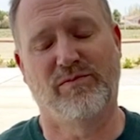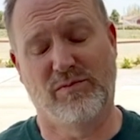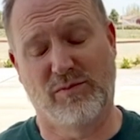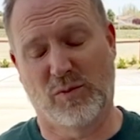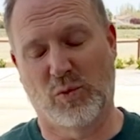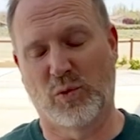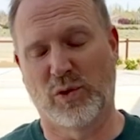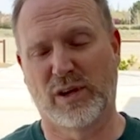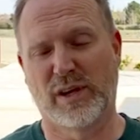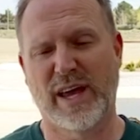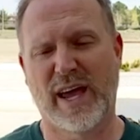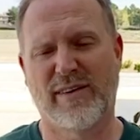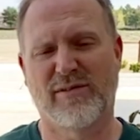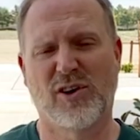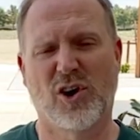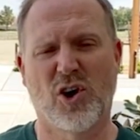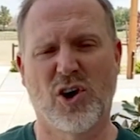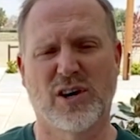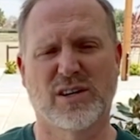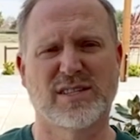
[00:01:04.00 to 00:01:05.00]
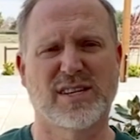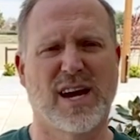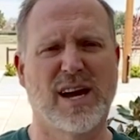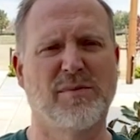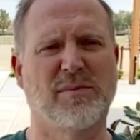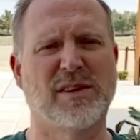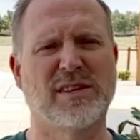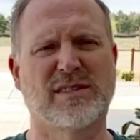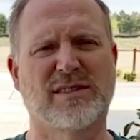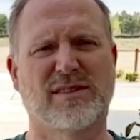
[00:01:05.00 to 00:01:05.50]
really having a hard
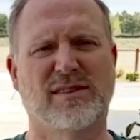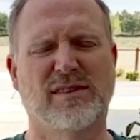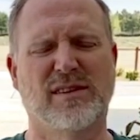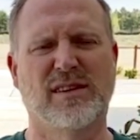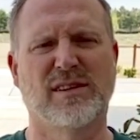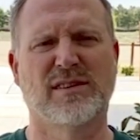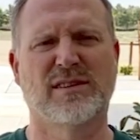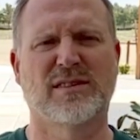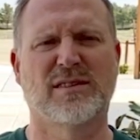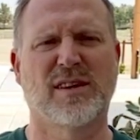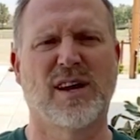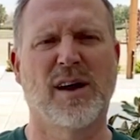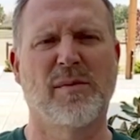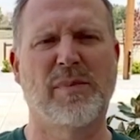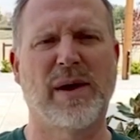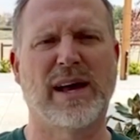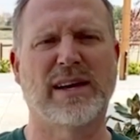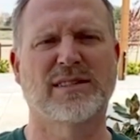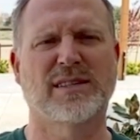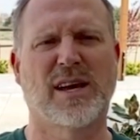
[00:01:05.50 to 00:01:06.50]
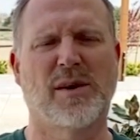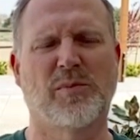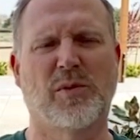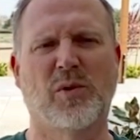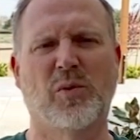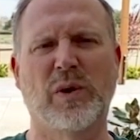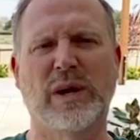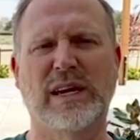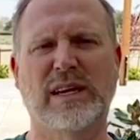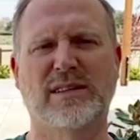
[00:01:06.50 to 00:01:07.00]
time this past
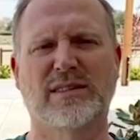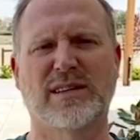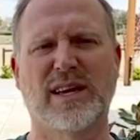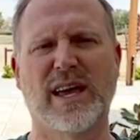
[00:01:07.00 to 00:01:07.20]
couple of weeks.